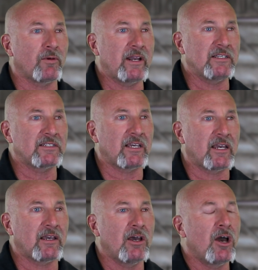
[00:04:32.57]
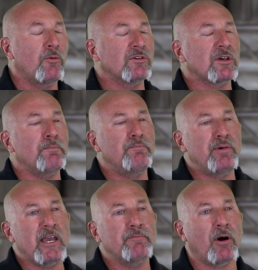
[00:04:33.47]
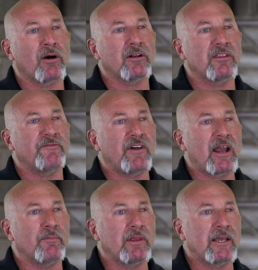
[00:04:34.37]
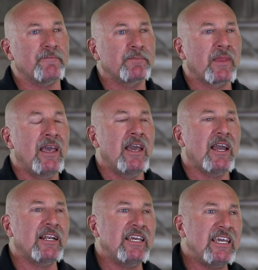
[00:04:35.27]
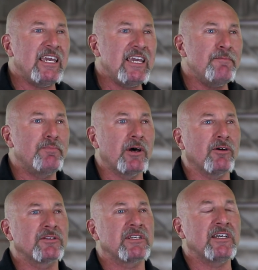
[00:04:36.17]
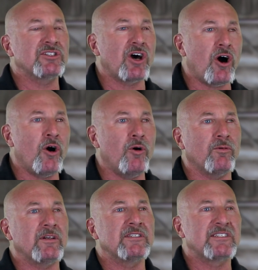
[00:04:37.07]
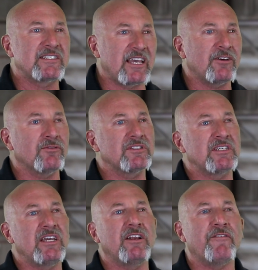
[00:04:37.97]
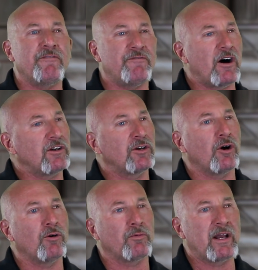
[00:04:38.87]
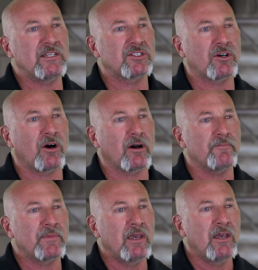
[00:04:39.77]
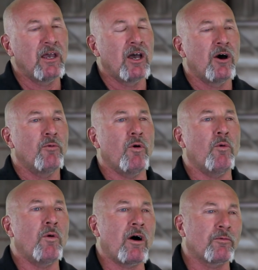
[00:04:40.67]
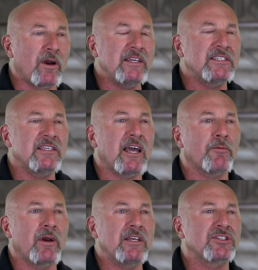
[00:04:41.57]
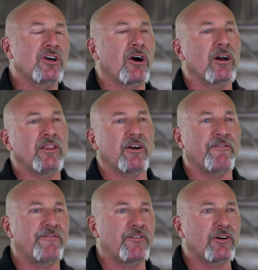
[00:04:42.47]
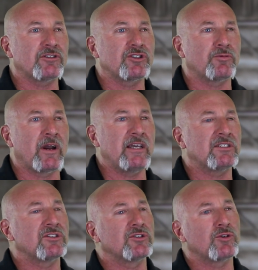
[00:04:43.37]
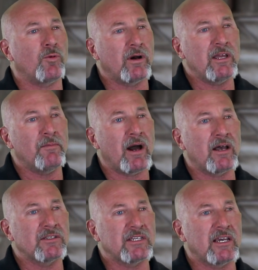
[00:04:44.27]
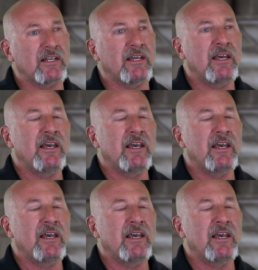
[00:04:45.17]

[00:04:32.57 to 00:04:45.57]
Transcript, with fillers: Racing, was a big part of the family, and he built his own single seat Funco race car. Well, while racing that race car in their first race, 20 miles in,